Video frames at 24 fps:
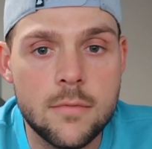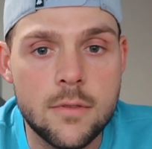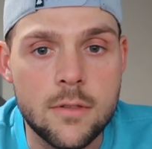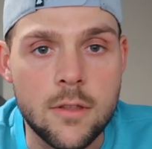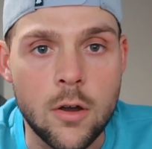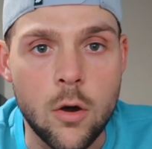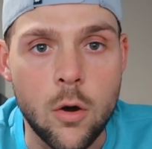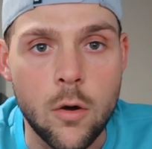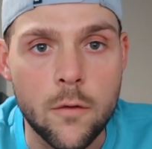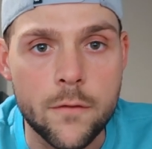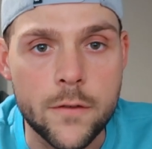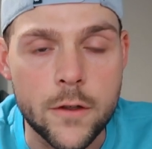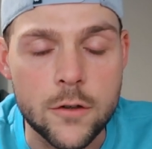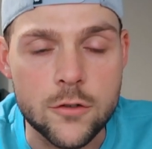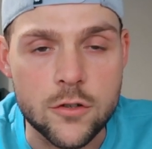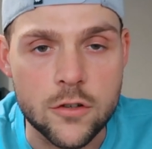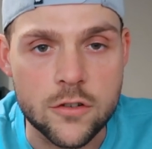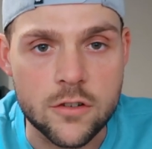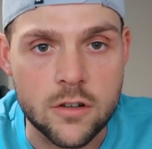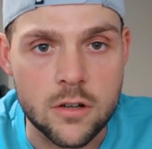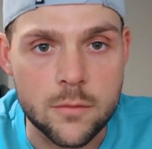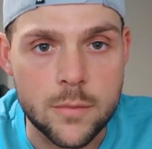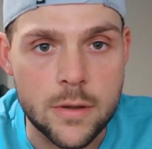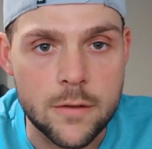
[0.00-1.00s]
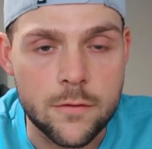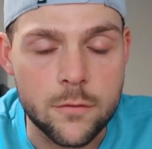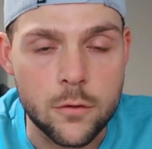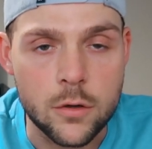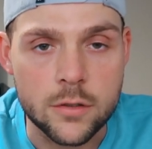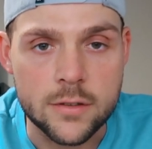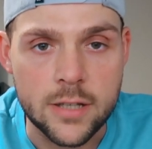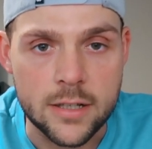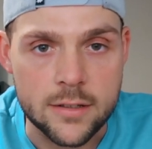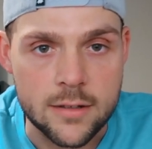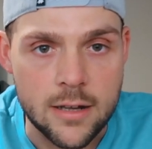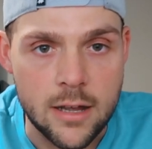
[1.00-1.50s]
the whole future is going to be full
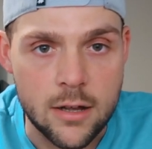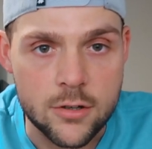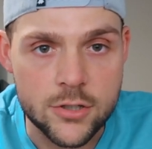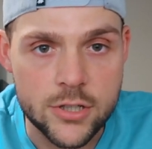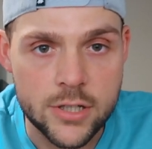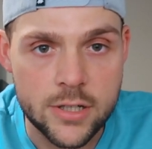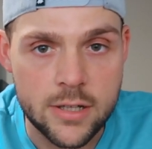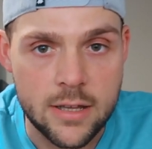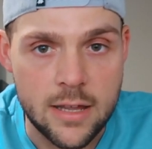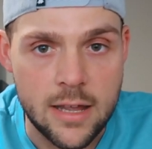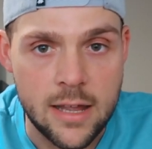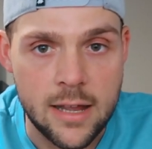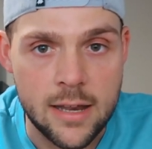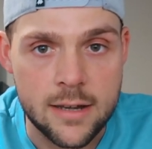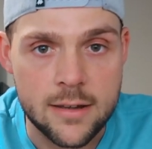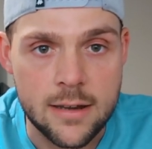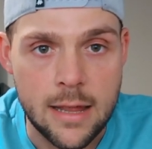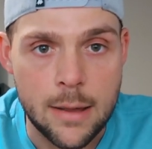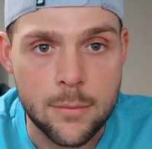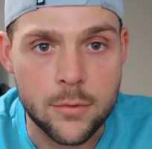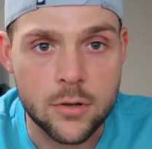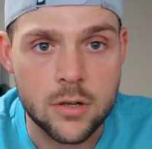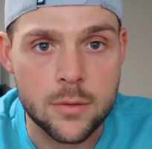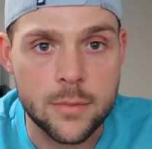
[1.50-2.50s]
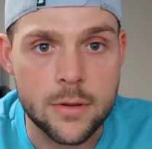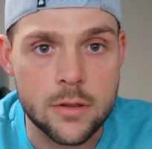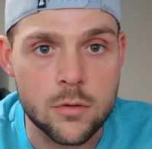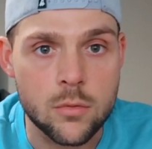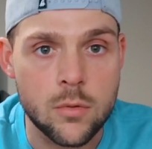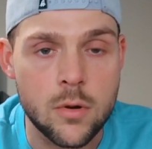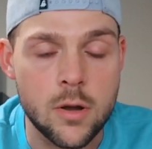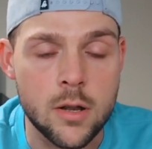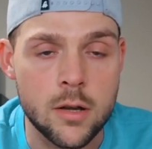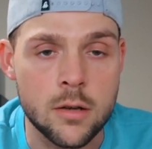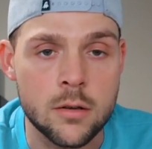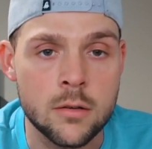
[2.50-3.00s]
of technology, and I'm going to be the
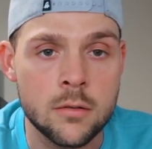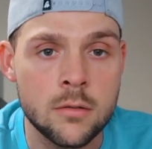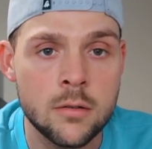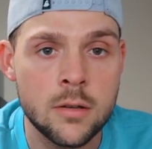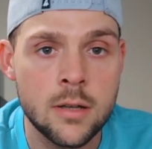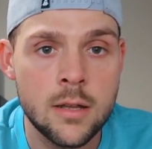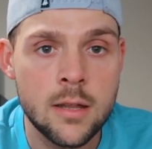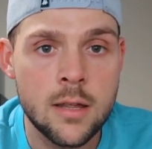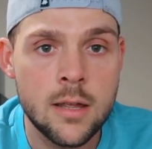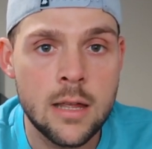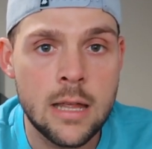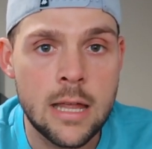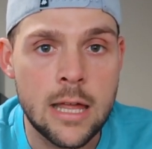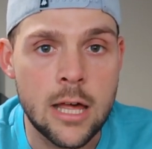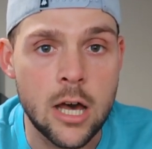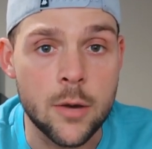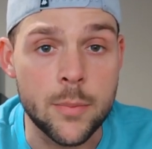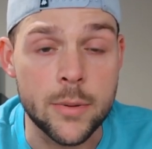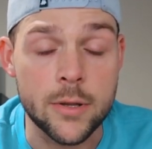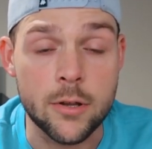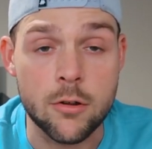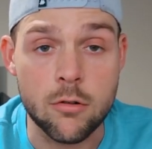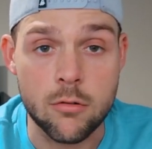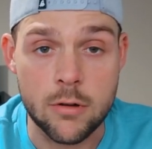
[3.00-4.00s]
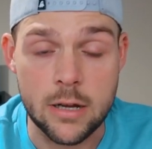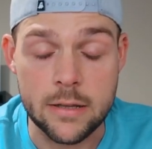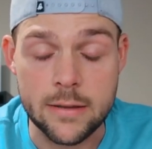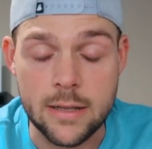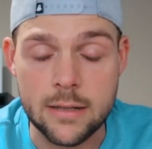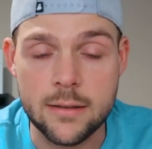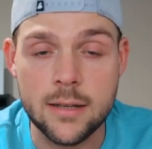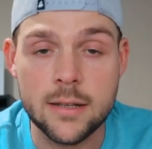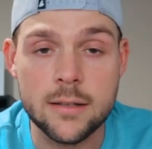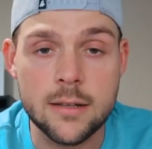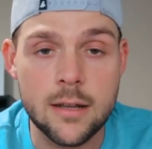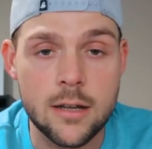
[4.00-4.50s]
one helping create
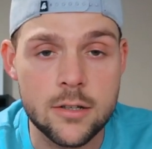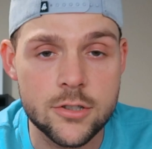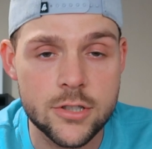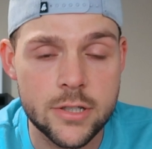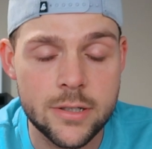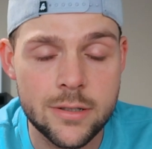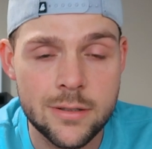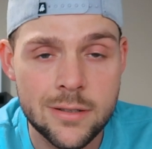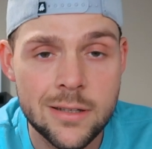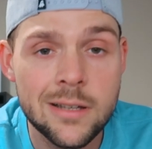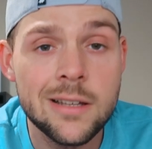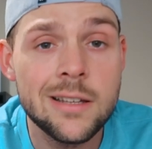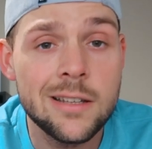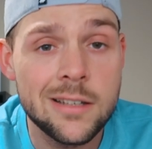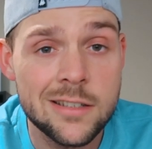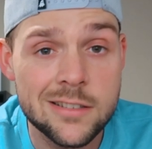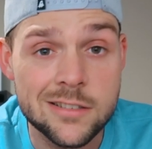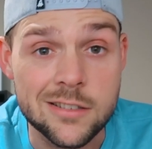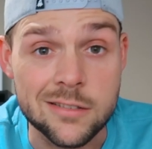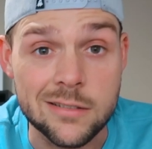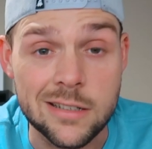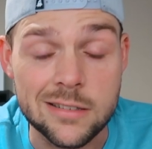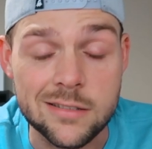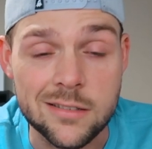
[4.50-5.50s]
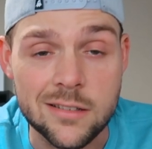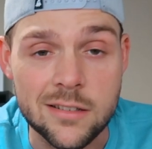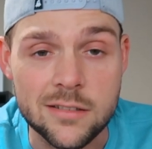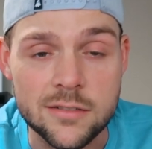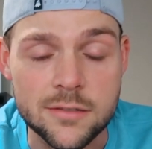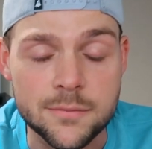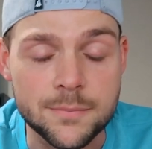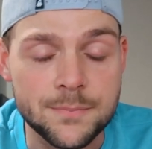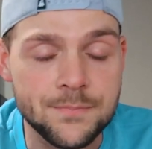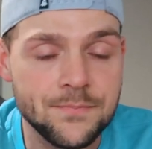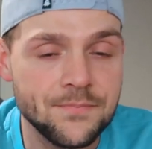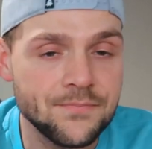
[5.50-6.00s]
that technology. So that's
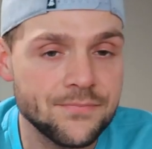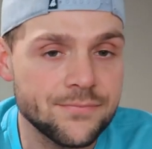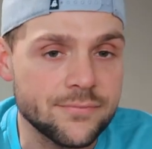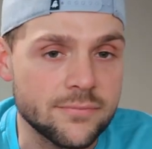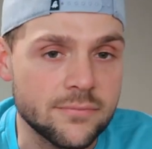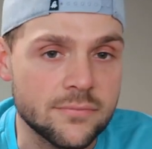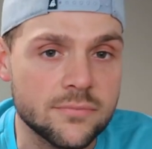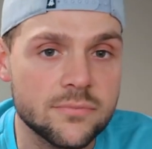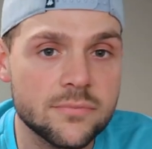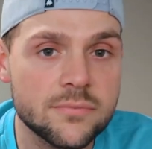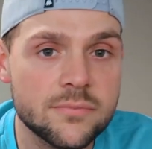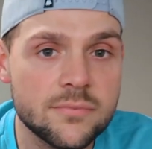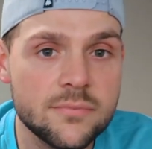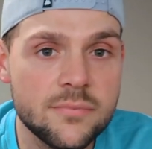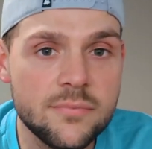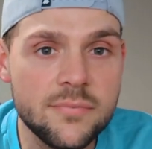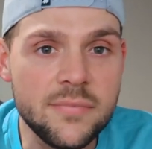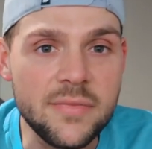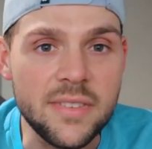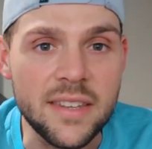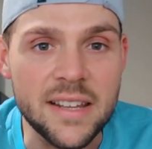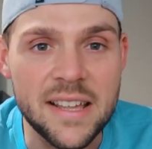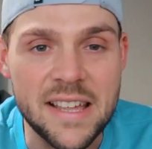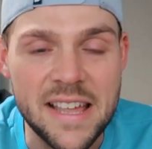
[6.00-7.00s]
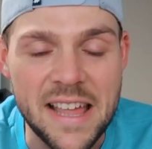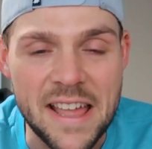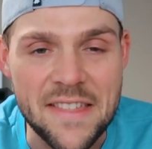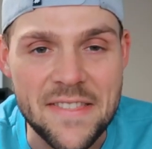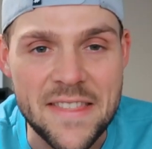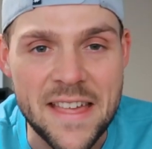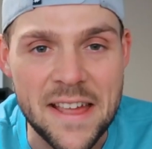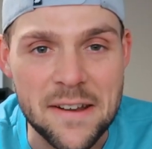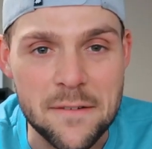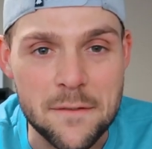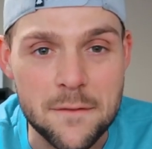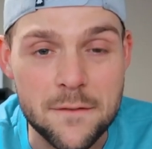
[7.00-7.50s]
awesome. And
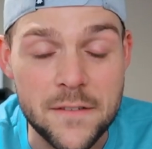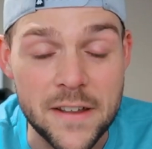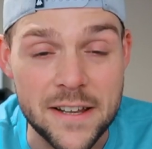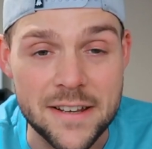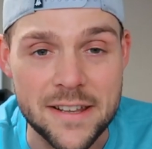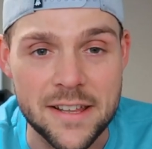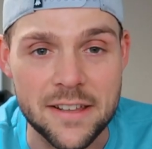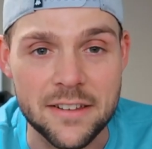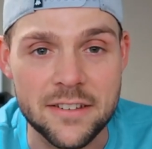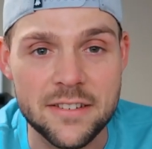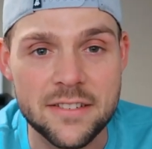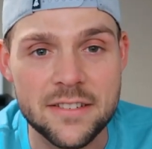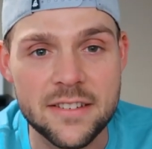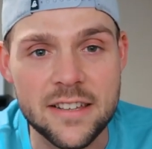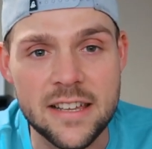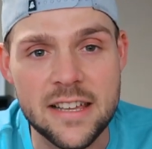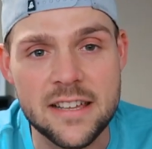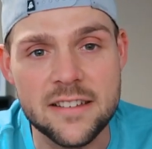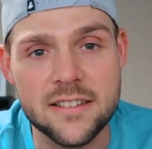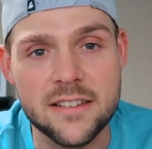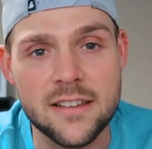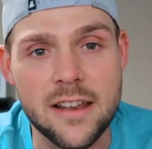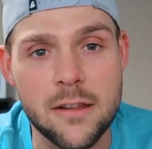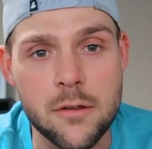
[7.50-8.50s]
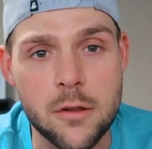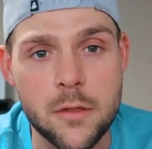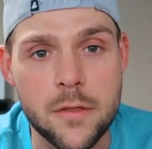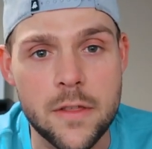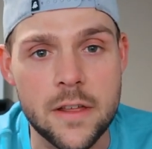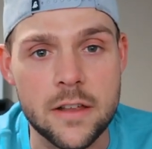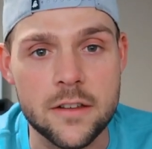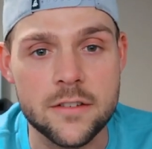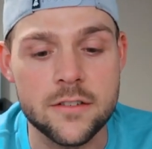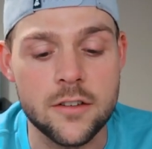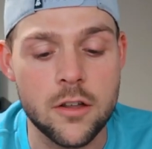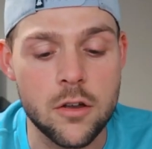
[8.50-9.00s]
then fitness is another
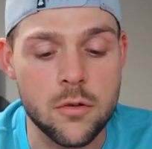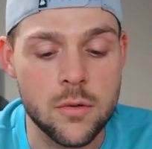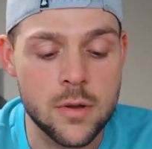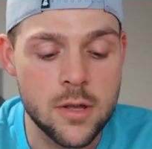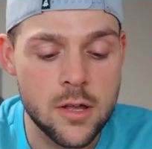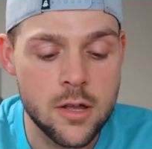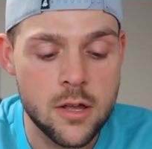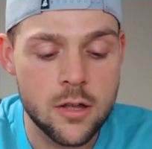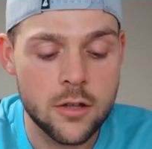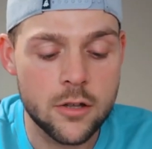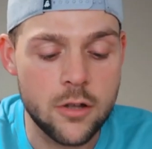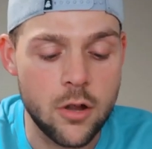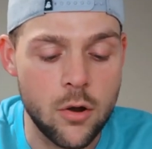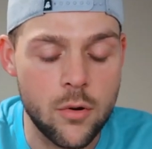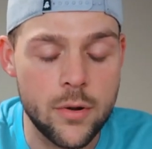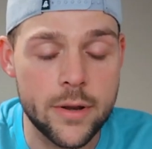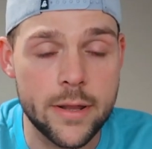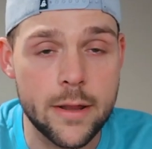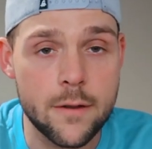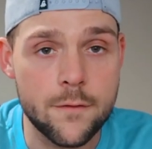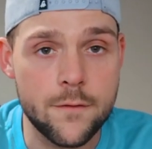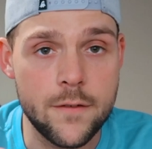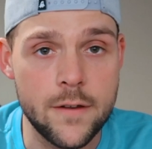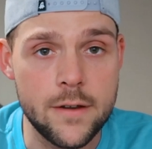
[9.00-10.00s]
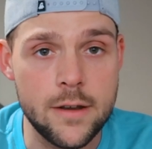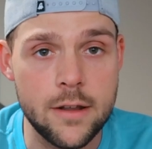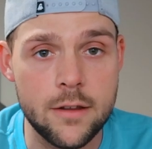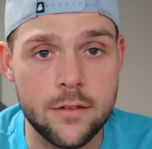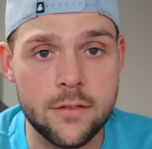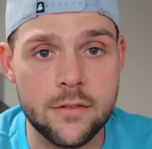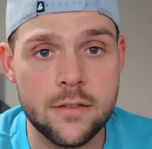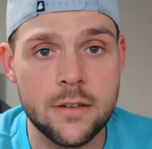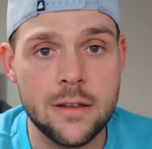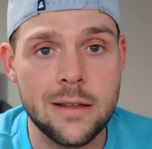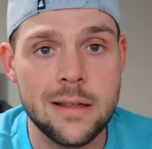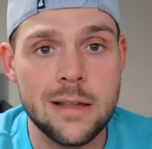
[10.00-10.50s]
thing. So coding and
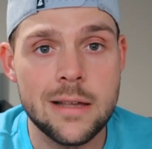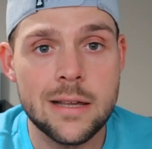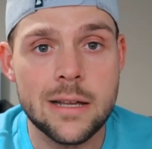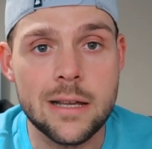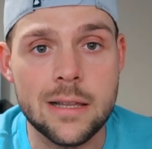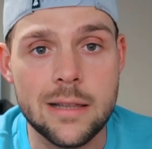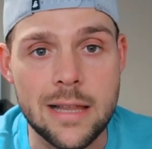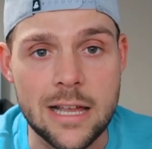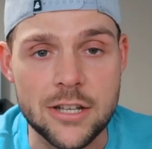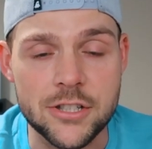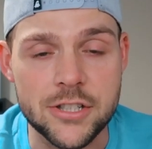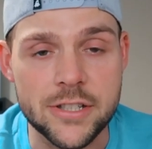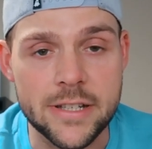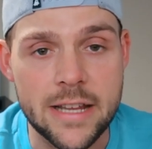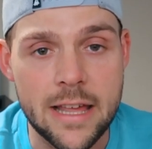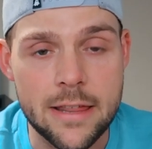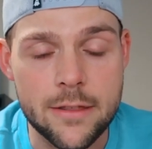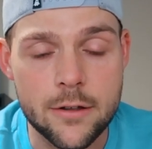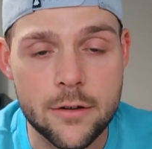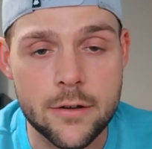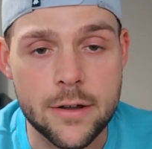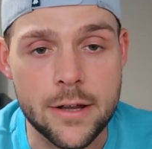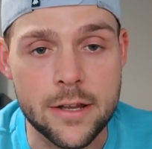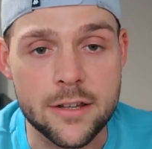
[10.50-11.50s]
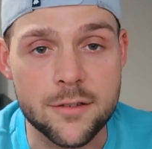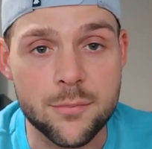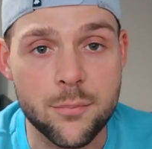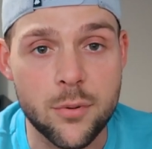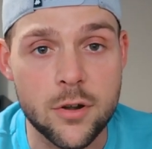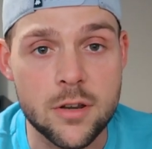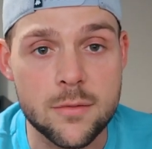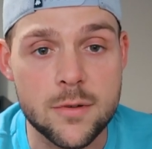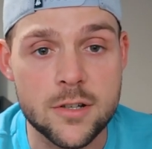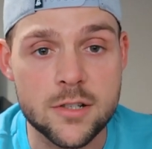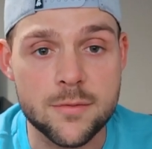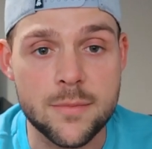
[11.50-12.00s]
fitness clash together is
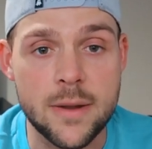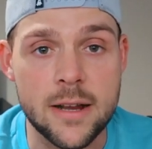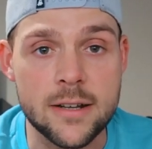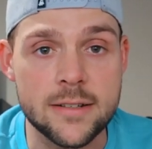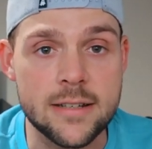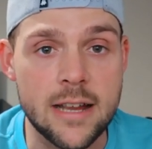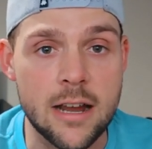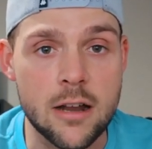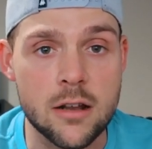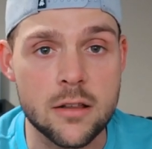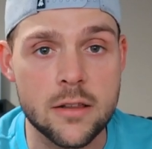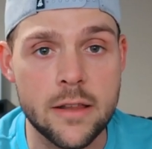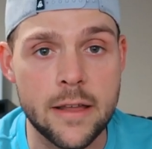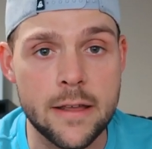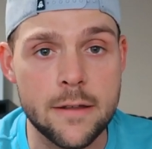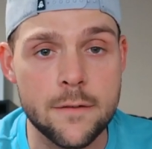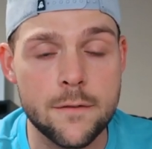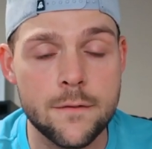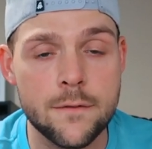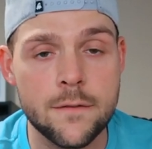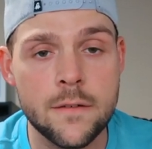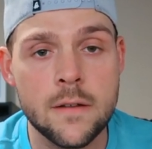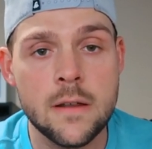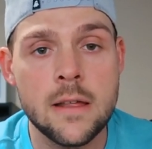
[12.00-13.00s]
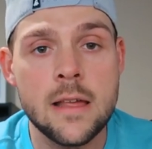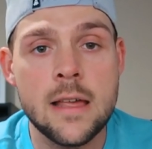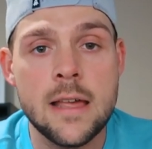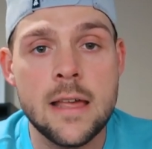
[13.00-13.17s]
pretty much my entire life.